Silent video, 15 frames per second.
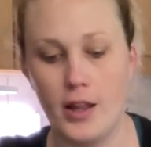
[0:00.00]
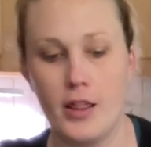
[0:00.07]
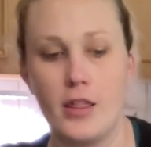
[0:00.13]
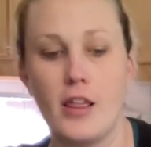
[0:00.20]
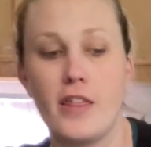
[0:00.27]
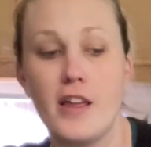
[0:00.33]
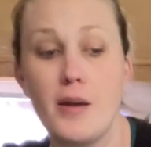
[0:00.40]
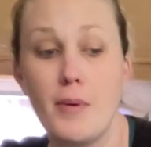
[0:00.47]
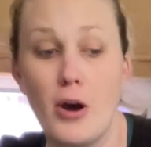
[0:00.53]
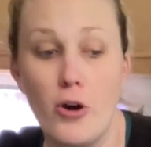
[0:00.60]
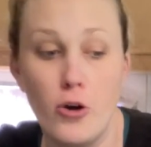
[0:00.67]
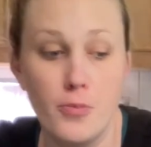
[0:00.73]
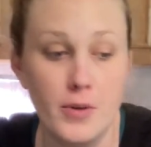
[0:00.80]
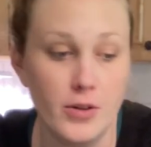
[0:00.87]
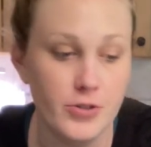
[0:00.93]
the thing about
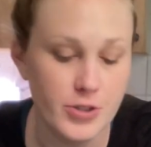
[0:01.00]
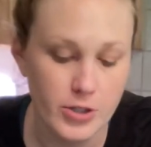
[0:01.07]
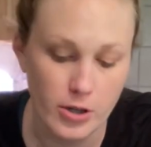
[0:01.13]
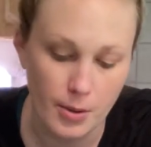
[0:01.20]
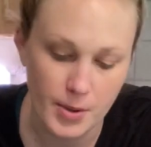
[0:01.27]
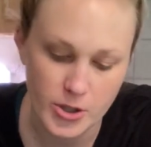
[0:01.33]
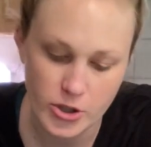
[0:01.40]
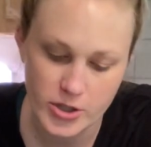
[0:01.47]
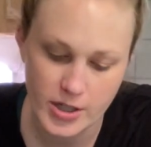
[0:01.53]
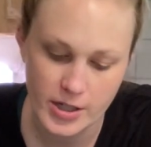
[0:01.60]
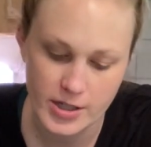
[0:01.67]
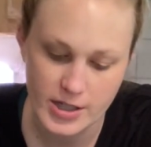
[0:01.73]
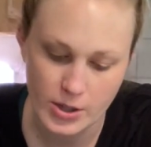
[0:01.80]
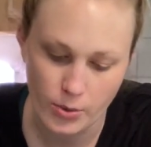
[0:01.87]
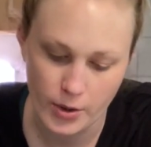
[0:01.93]
oatmeal too, I'm interested to
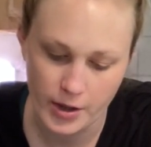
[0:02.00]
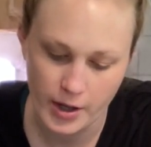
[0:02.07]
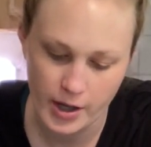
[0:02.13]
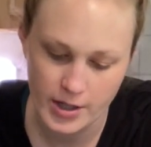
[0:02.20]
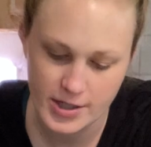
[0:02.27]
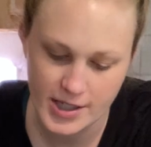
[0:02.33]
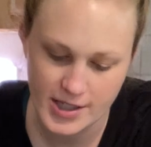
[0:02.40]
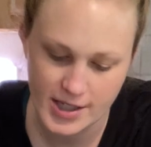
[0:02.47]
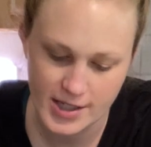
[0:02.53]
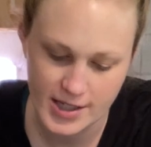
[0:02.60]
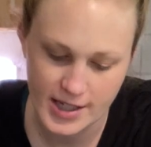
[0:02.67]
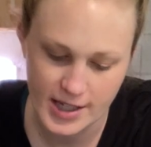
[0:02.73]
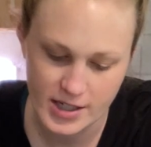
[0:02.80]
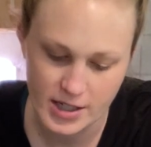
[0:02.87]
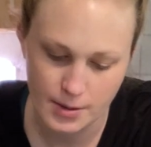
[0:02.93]
see what the
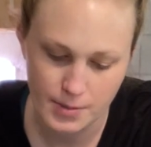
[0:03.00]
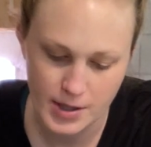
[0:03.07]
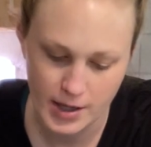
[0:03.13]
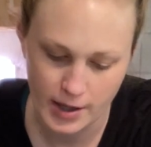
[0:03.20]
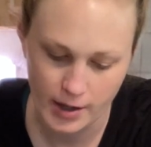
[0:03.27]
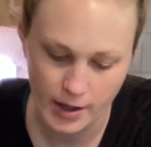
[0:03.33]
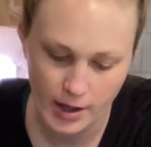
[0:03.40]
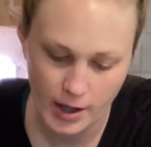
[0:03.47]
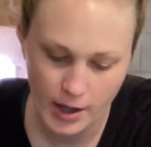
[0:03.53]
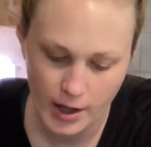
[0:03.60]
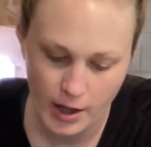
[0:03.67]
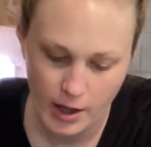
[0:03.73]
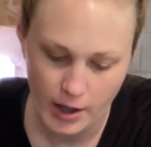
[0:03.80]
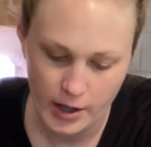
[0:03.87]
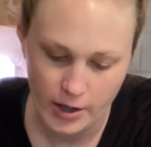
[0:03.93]
consistency ends up being
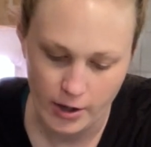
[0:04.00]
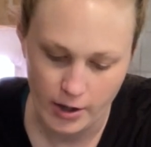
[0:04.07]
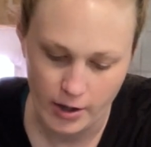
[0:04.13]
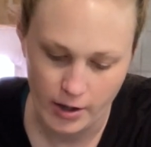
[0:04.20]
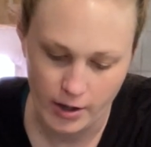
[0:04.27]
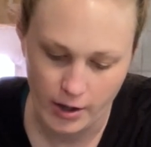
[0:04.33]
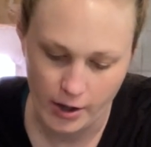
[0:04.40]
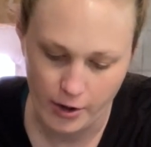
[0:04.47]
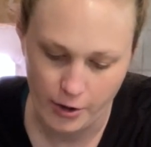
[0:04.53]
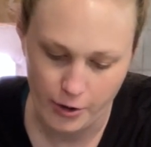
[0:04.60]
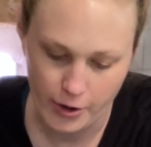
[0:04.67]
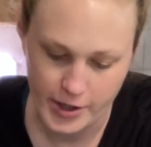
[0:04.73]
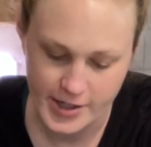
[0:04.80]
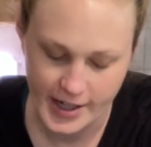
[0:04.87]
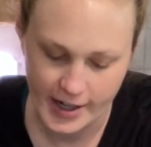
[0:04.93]
here in another
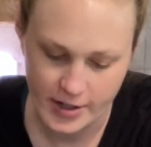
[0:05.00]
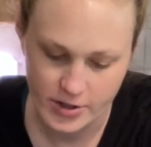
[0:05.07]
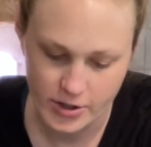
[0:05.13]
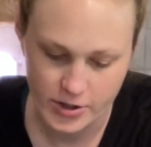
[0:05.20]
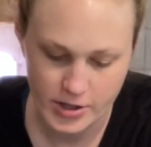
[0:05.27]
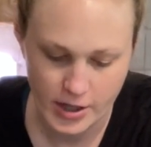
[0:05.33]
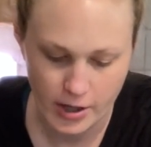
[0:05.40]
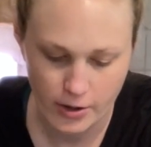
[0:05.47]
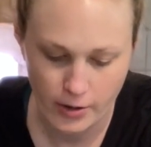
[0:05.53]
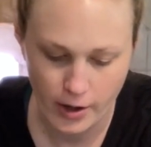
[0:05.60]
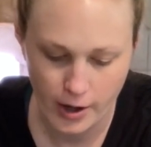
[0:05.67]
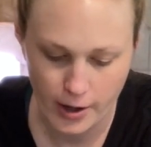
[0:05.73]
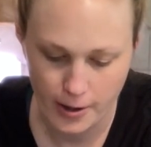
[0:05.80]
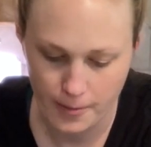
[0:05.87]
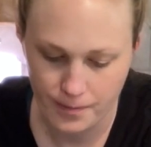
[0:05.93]
30 seconds or
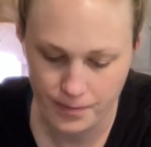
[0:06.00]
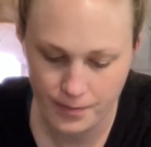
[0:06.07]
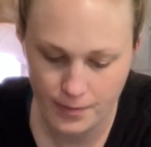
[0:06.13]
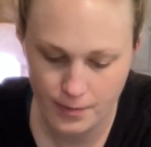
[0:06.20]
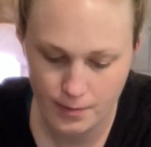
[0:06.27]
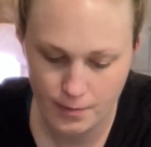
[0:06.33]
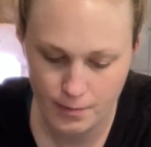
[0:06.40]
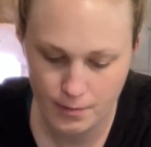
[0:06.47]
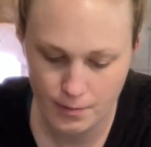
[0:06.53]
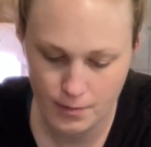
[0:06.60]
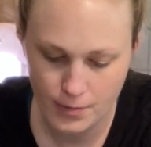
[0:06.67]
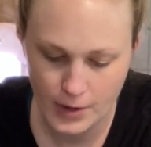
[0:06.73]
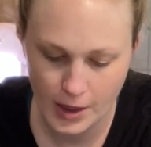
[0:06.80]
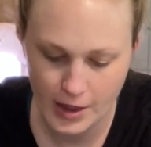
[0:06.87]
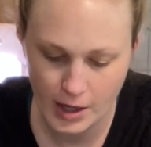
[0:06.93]
so.
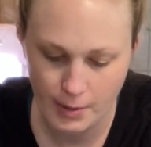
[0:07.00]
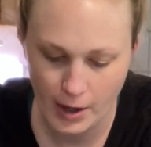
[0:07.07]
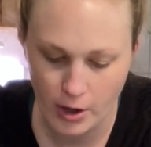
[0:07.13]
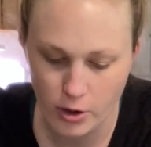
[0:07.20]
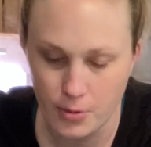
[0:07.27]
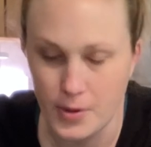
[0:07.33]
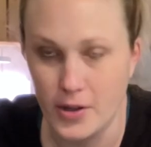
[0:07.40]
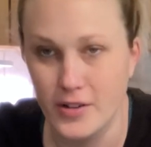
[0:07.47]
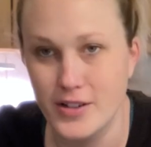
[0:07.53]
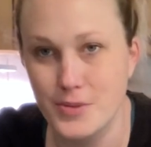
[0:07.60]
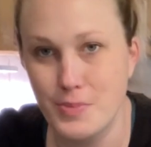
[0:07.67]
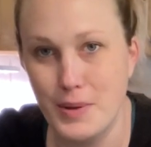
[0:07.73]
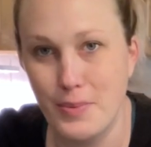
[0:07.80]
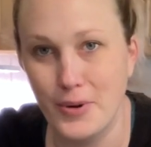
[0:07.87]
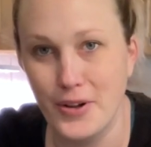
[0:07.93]
The thing about oatmeal is
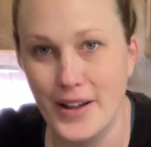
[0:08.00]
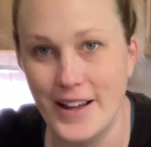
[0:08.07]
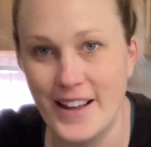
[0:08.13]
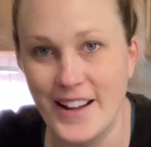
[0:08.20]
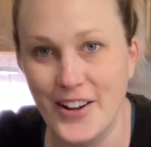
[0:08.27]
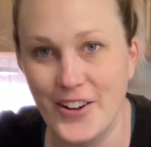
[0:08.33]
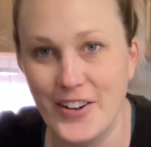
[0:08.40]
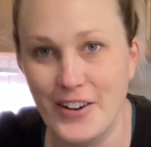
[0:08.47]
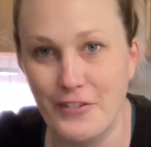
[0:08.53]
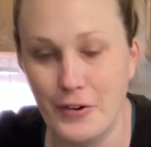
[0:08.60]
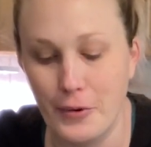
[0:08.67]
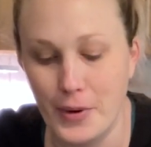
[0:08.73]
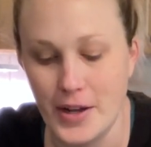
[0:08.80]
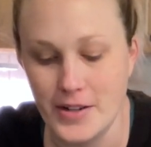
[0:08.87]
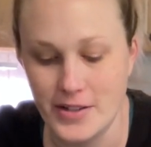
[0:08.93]
people like it all
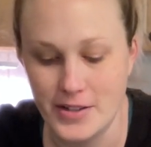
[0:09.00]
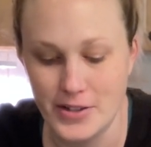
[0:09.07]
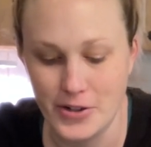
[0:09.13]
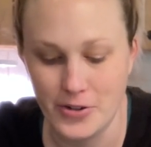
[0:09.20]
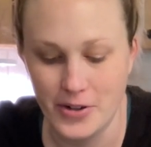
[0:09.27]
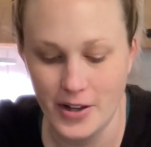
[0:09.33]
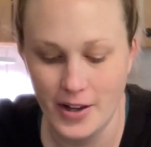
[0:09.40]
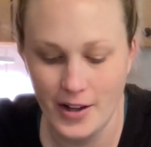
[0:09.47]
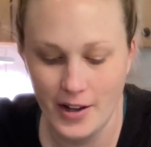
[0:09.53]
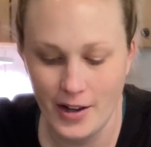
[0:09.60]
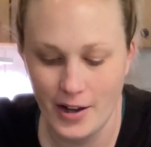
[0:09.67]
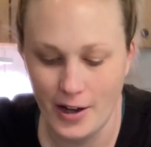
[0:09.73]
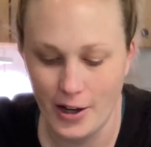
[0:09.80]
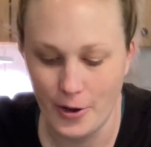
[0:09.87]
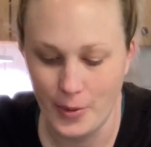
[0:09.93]
different ways. So
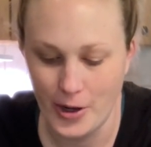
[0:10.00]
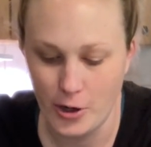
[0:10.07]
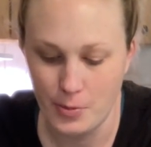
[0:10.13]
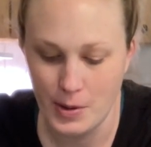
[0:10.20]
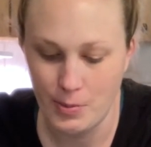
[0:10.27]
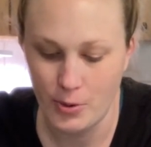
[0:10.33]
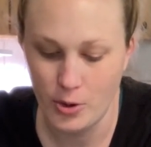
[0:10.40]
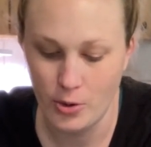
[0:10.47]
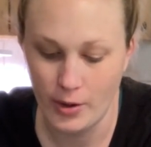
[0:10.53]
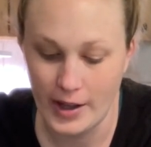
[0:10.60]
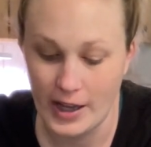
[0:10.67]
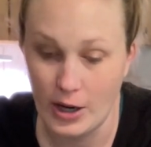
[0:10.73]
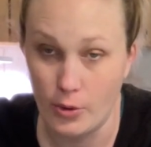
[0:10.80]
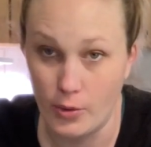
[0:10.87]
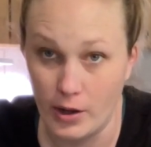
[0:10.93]
I know people who
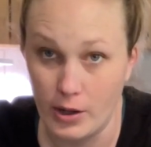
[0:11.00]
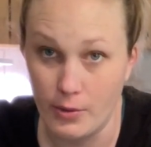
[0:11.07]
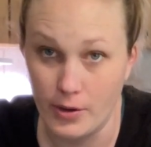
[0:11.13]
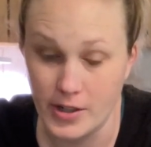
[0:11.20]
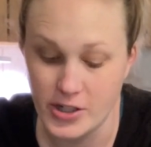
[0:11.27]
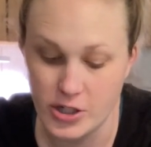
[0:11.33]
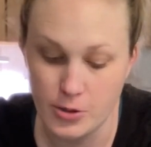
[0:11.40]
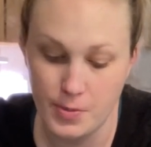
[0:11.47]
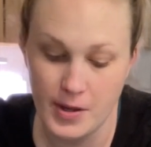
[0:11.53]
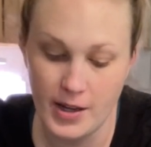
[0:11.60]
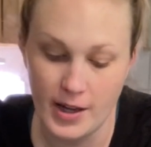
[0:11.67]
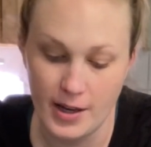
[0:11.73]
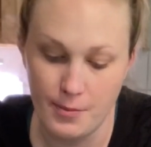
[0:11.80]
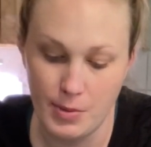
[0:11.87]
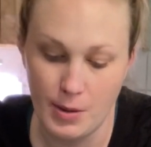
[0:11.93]
like it really, really soupy
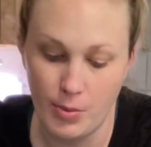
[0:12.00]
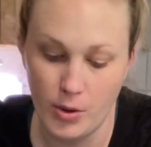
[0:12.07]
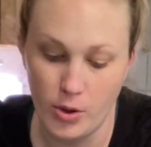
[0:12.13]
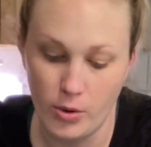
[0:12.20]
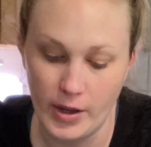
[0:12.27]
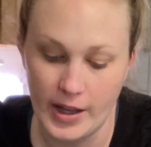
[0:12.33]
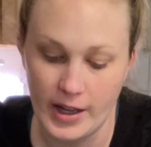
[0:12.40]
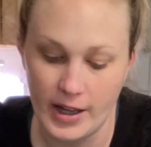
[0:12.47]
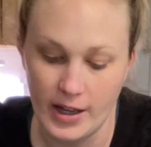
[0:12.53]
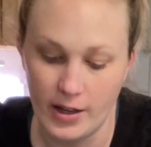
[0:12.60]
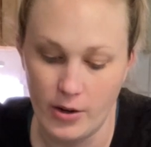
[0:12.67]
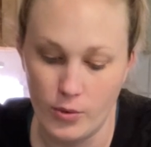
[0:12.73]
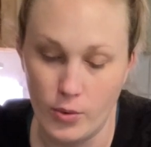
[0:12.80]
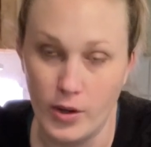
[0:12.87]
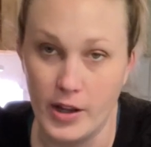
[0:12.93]
and people who like it
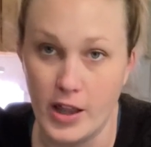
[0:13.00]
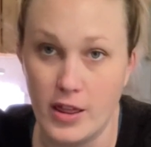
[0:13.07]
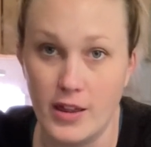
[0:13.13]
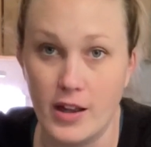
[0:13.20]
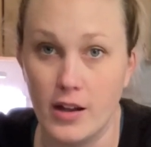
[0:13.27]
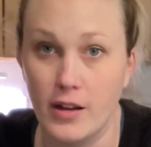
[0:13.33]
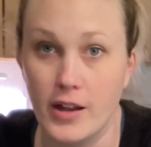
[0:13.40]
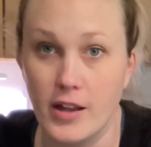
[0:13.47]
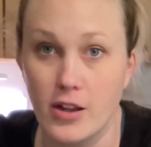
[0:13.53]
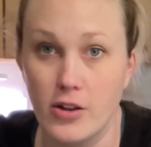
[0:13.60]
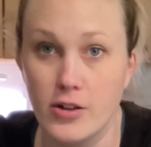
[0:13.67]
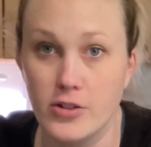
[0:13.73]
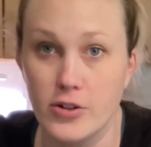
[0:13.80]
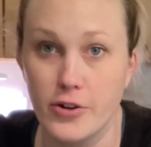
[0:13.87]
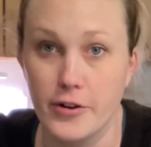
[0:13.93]
really thick, like you
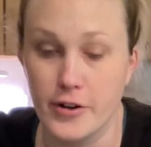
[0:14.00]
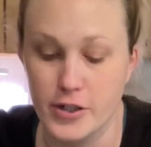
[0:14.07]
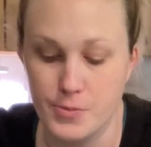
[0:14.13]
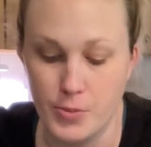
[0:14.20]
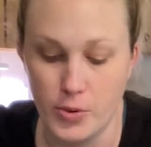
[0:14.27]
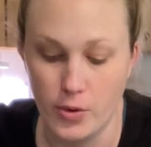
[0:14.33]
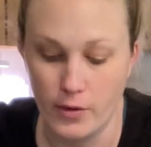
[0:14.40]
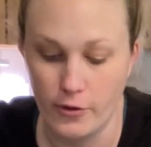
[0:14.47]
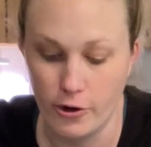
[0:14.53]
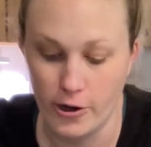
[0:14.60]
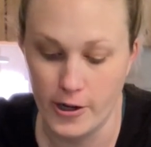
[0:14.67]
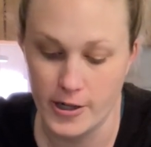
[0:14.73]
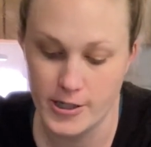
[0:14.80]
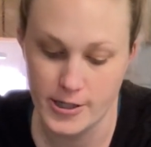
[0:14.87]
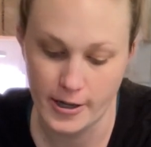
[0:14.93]
could turn your spoon over
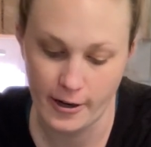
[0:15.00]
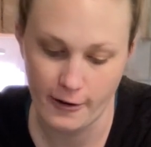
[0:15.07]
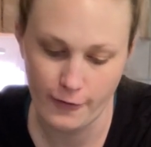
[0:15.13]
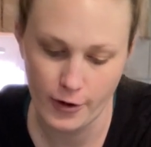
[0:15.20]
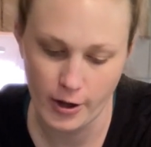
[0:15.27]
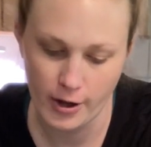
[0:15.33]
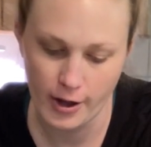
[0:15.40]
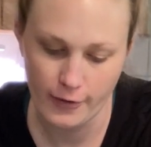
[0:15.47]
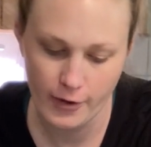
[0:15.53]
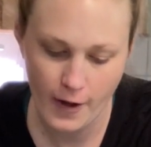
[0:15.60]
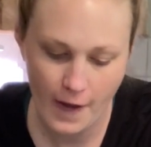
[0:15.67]
and it's not going to fall off.